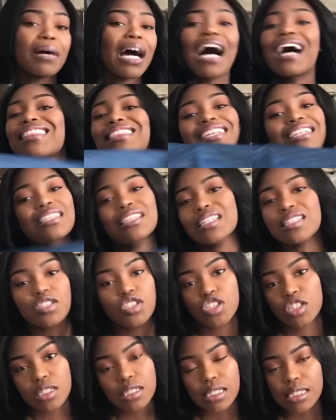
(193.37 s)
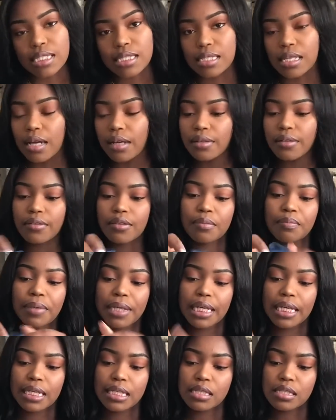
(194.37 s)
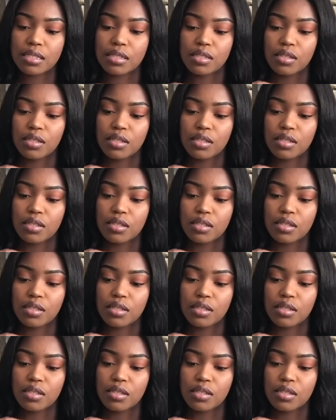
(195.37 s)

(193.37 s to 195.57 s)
but I think that's just the style of the pants.